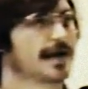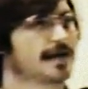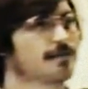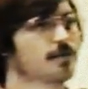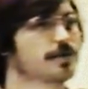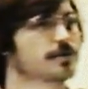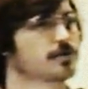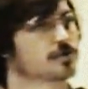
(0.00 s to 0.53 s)

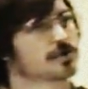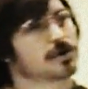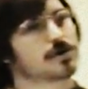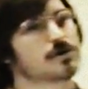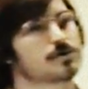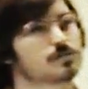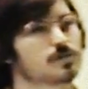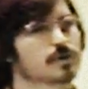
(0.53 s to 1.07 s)
And what it
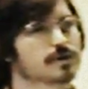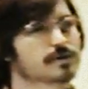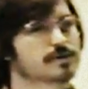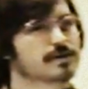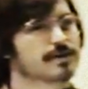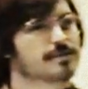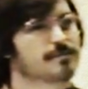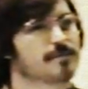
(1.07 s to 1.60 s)
showed
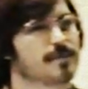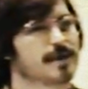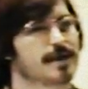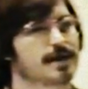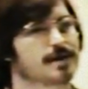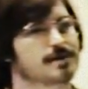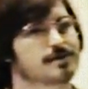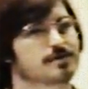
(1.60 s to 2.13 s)
was that
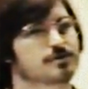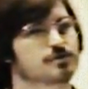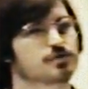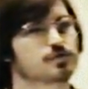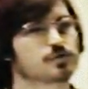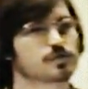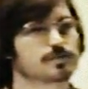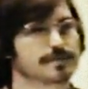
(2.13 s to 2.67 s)
man as a
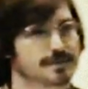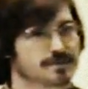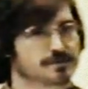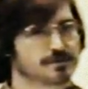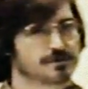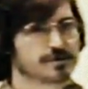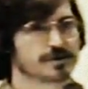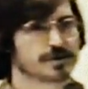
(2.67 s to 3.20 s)
tool
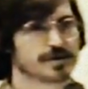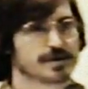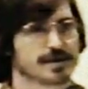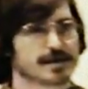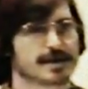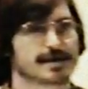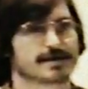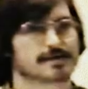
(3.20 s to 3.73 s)
maker
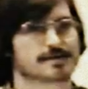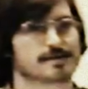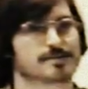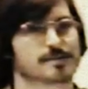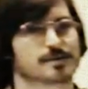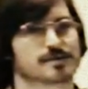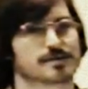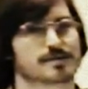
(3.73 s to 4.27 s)
has the
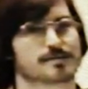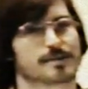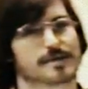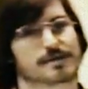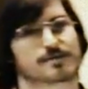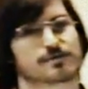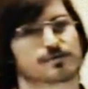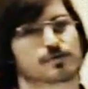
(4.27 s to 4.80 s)
ability to
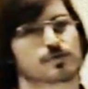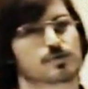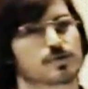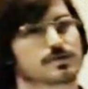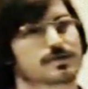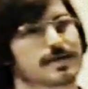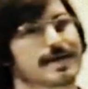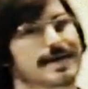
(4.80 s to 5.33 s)
make a
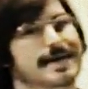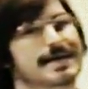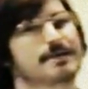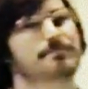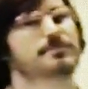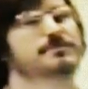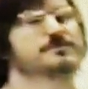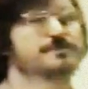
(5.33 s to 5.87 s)
tool to
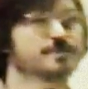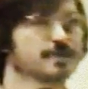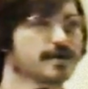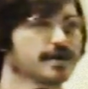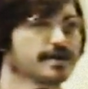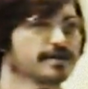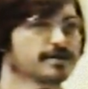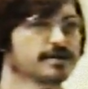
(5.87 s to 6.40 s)

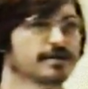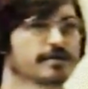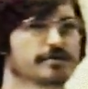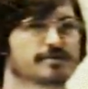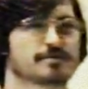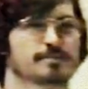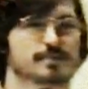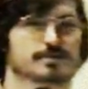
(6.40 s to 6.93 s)
amplify an
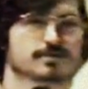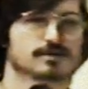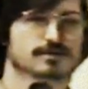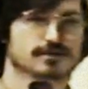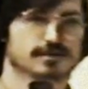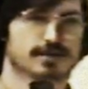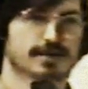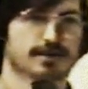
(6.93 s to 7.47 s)
inherent ability
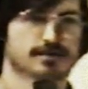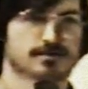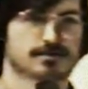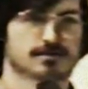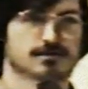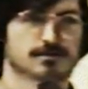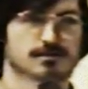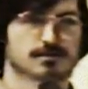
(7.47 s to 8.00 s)
that he has.